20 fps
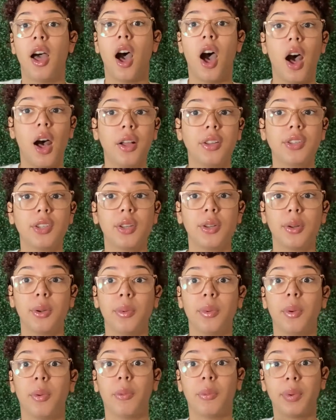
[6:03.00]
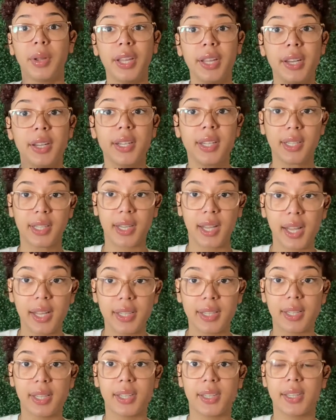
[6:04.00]
also
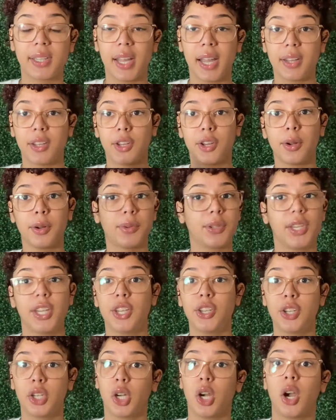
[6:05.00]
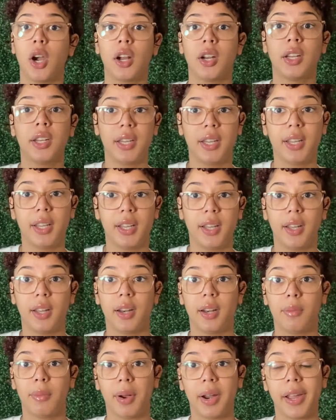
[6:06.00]
rediscusses that your teacher already
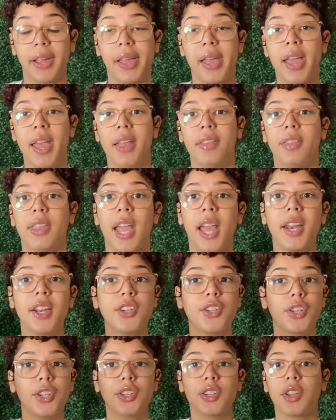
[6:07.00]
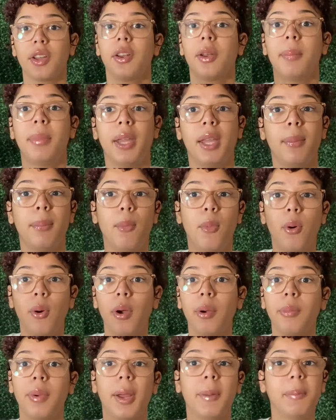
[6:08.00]
did, right? That is just going to be
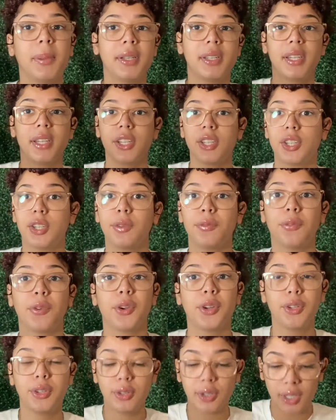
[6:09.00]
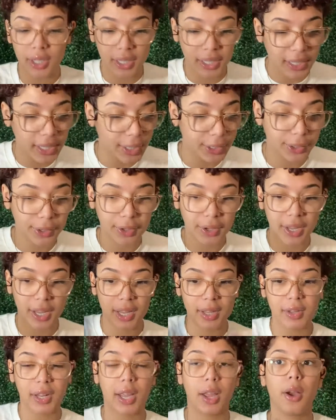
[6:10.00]
more repetition for you to get in your
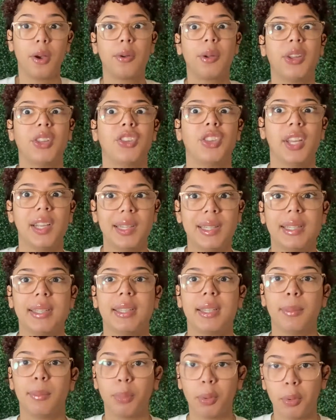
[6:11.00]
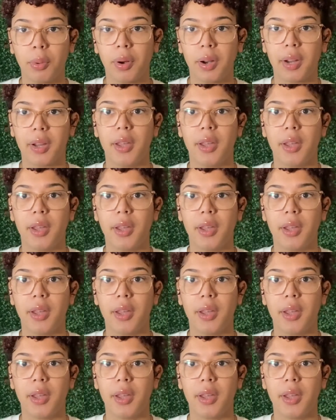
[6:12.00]
head, like, okay, this is important.